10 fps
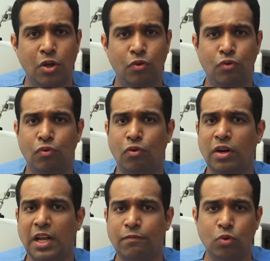You do
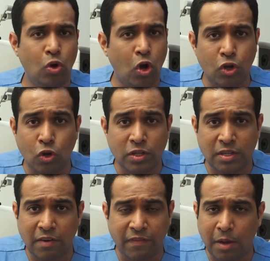not have to lock
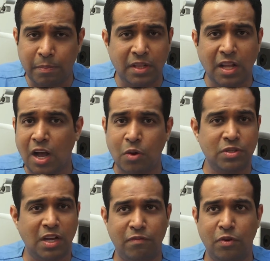yourself up in the
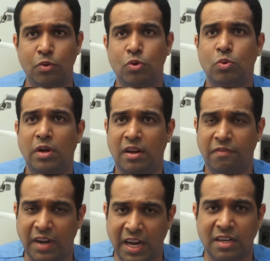house after you do a
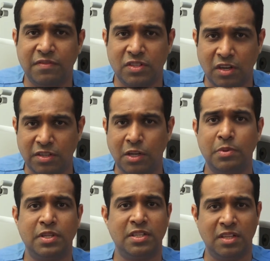refractive surgery,
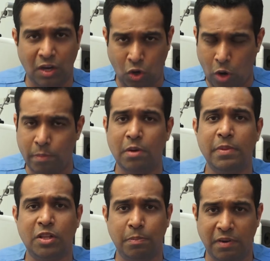which is a common
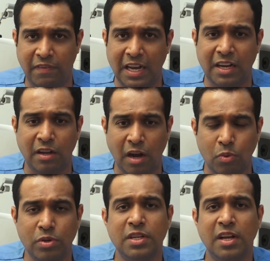myth prevailing
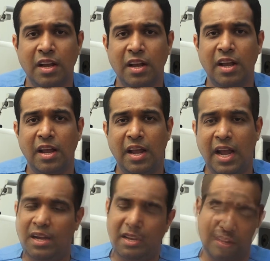around.
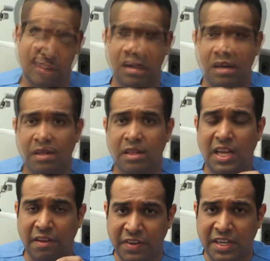And
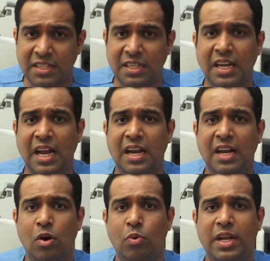the efficacy and
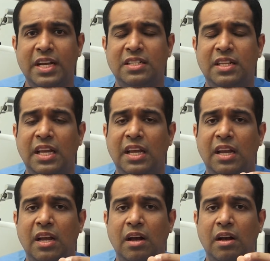nowadays the